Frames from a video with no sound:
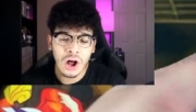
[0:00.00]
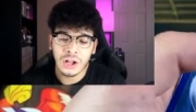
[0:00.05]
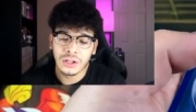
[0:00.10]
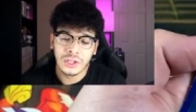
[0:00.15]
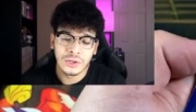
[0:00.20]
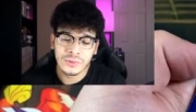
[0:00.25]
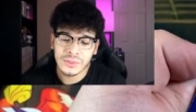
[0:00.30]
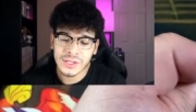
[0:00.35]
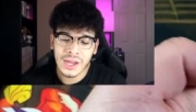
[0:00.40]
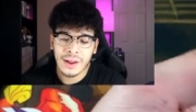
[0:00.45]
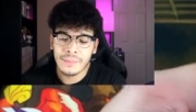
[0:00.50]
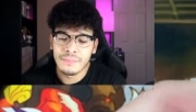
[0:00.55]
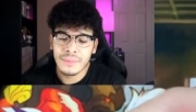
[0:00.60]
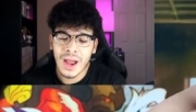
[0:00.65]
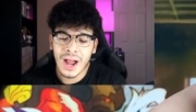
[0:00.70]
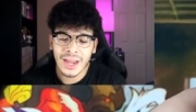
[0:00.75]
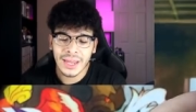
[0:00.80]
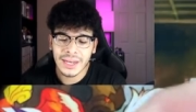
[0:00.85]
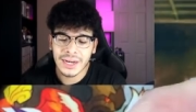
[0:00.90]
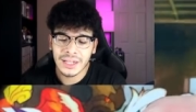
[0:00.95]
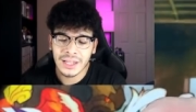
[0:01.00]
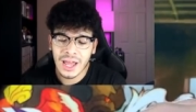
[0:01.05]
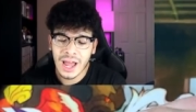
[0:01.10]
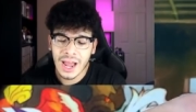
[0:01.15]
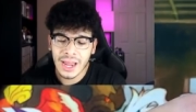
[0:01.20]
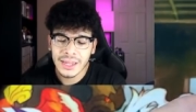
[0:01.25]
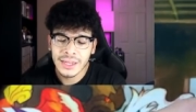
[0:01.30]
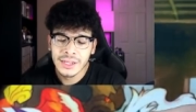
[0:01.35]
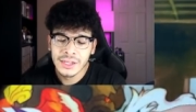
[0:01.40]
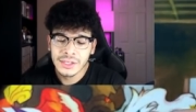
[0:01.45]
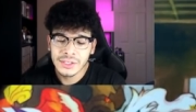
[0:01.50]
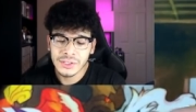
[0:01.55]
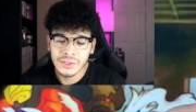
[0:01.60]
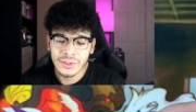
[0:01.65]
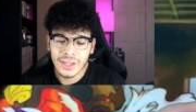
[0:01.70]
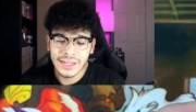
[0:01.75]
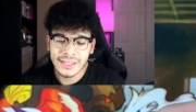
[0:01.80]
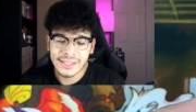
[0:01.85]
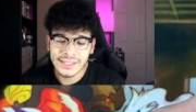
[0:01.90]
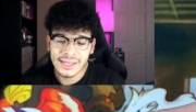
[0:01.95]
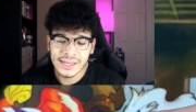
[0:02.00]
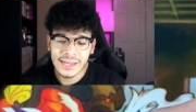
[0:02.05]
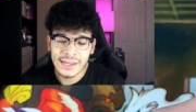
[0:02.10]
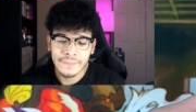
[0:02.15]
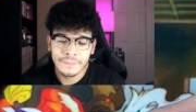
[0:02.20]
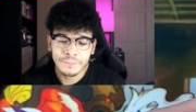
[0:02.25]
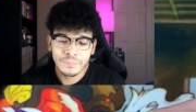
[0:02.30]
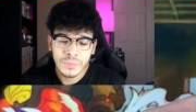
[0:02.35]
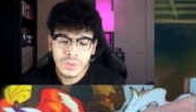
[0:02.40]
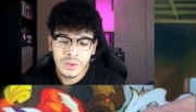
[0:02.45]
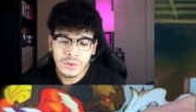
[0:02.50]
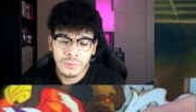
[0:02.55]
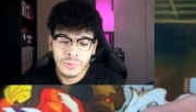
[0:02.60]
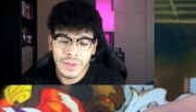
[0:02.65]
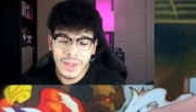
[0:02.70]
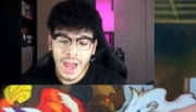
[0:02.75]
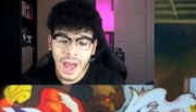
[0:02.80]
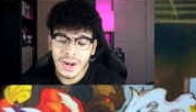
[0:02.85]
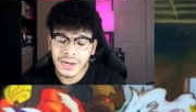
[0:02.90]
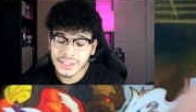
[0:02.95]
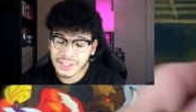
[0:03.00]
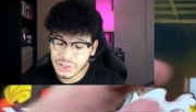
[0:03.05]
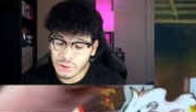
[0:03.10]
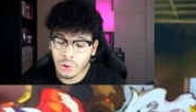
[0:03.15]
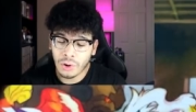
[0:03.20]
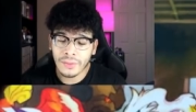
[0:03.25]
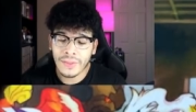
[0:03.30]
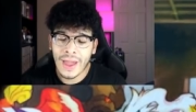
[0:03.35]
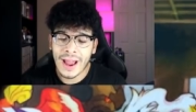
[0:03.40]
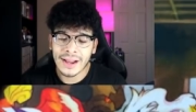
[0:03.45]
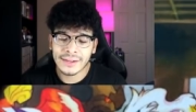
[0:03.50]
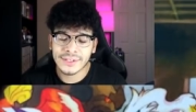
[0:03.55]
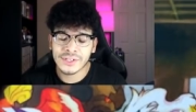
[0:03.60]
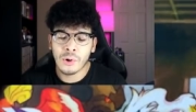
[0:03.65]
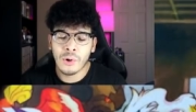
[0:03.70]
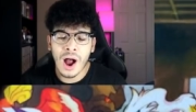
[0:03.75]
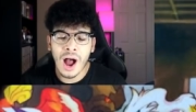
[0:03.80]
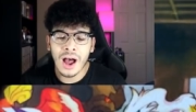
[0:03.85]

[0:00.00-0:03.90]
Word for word: hollows. I'm not gonna lie. So let's see. We got a Snorlax. So